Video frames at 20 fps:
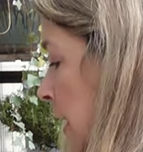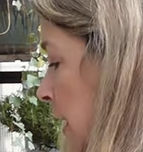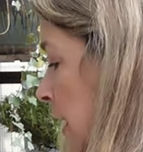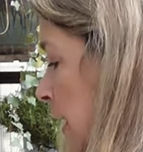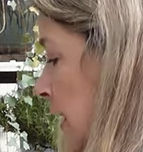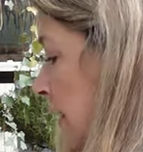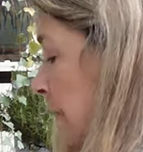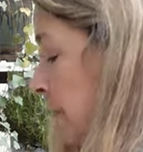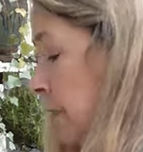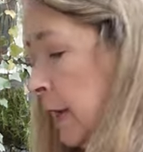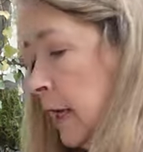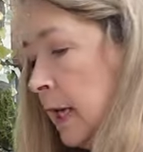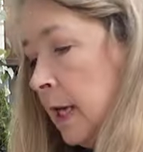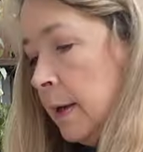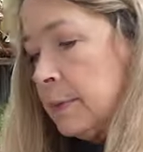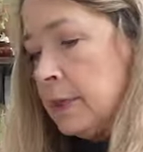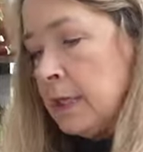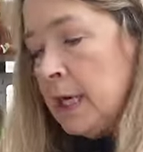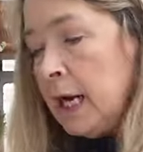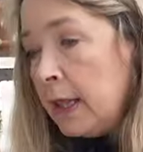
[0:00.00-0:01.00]
the
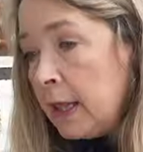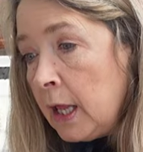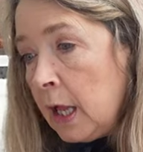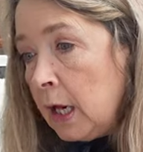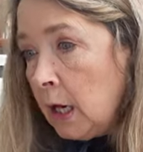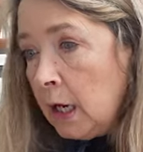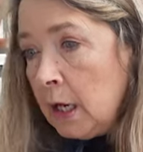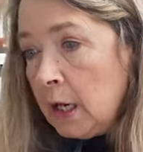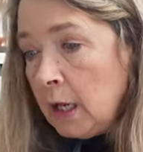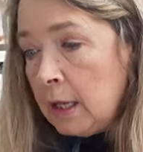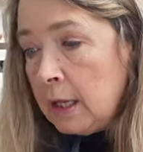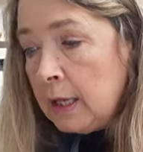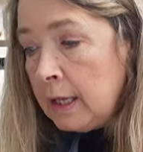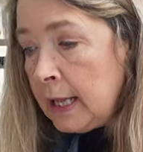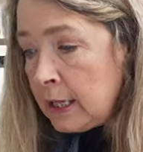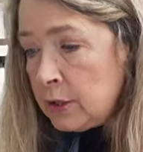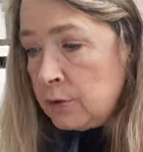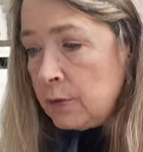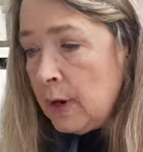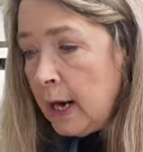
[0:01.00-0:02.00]
delphiniums. And I thought,
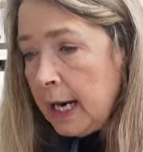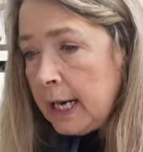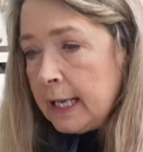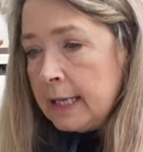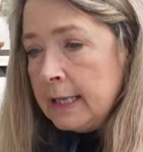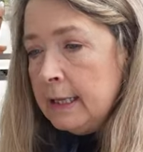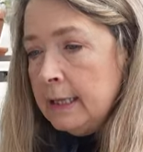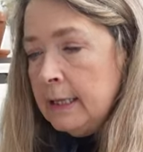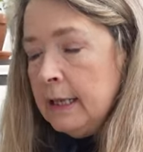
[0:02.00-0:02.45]
that's right.